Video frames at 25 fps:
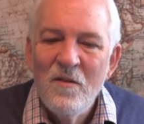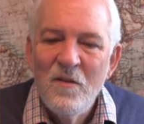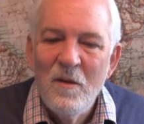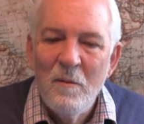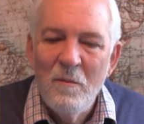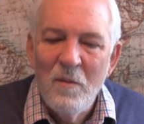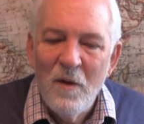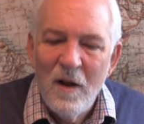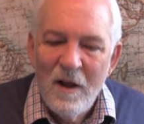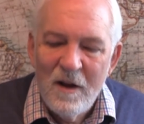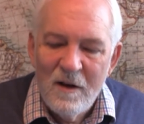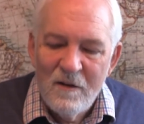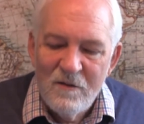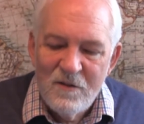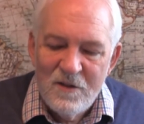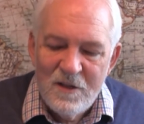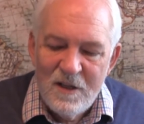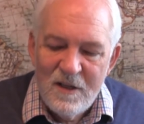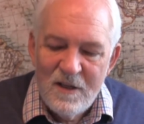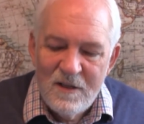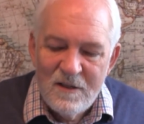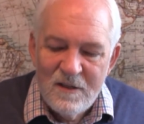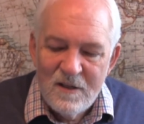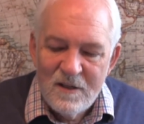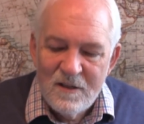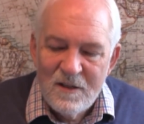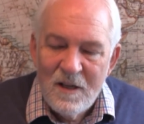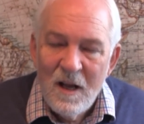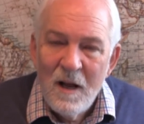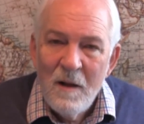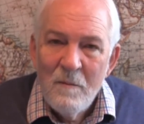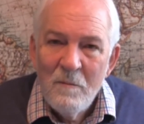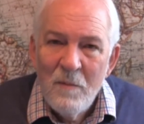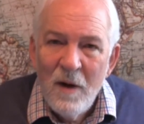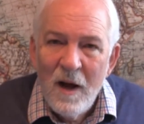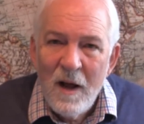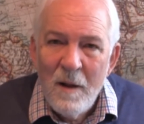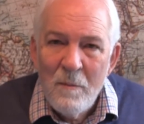the blood of Jesus,
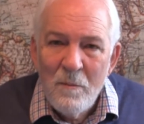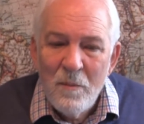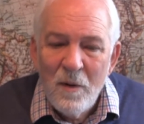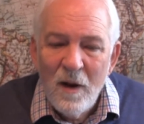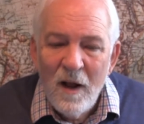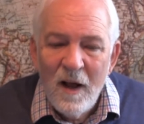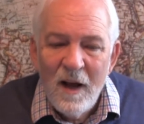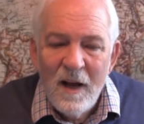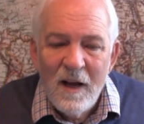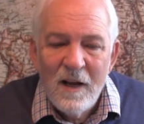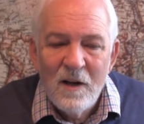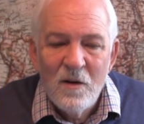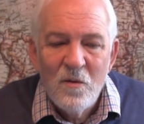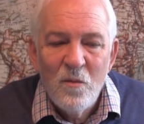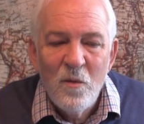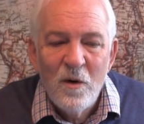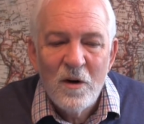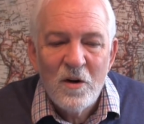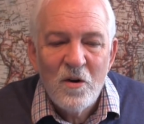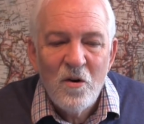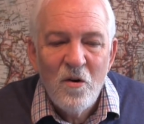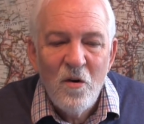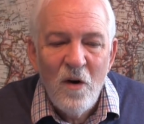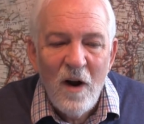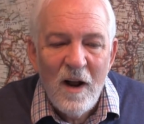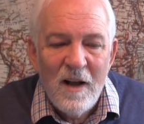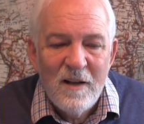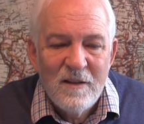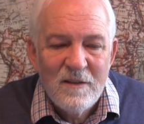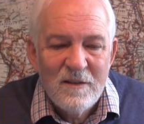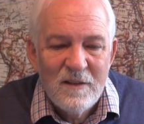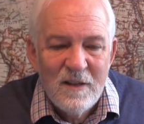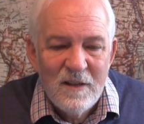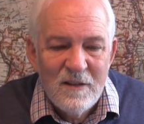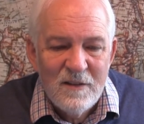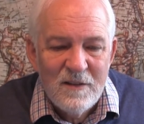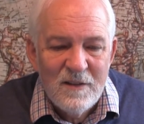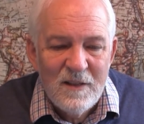by applying what Christ
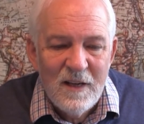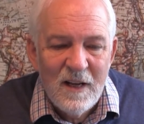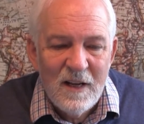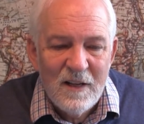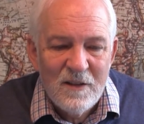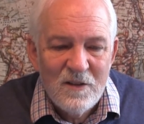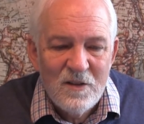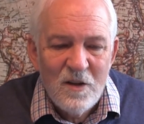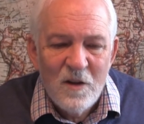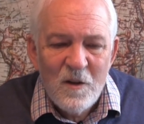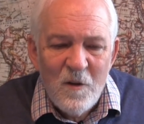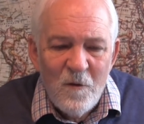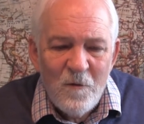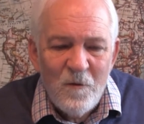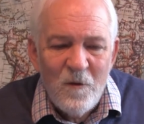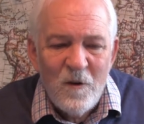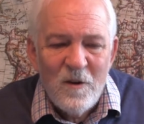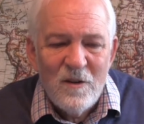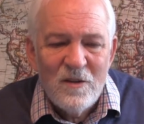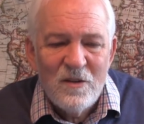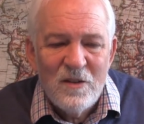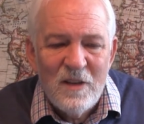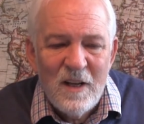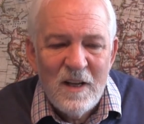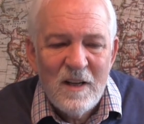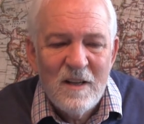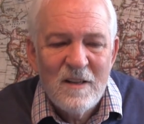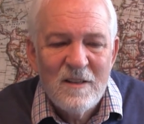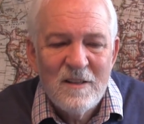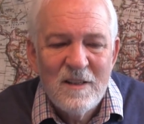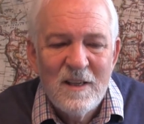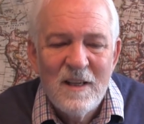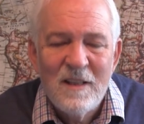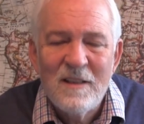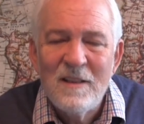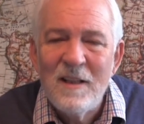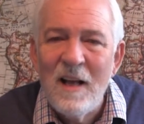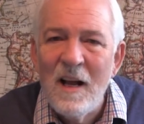has done. So the first thing is
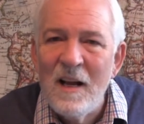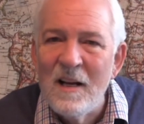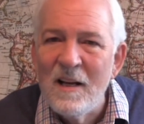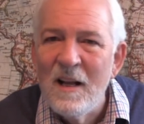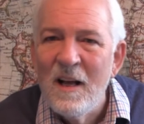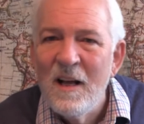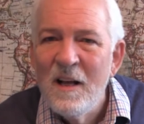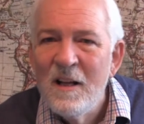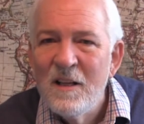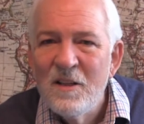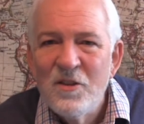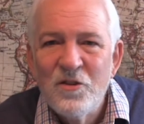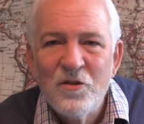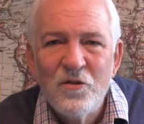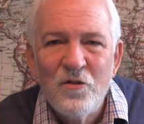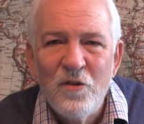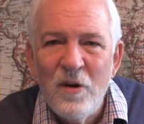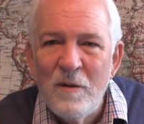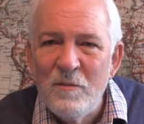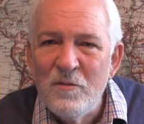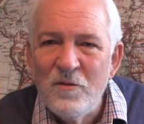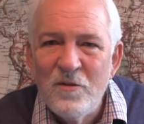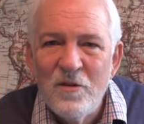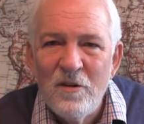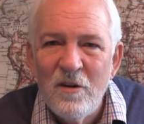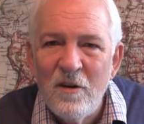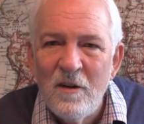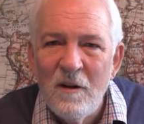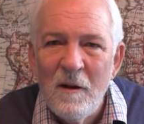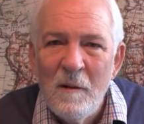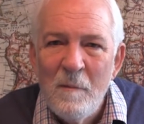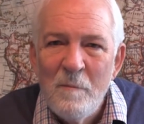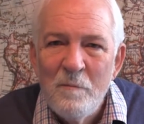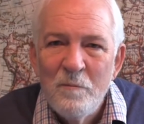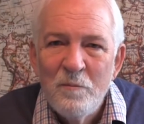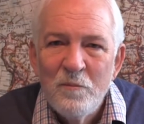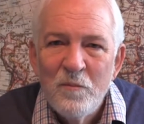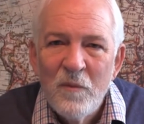get that
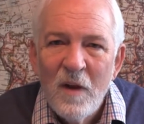scriptural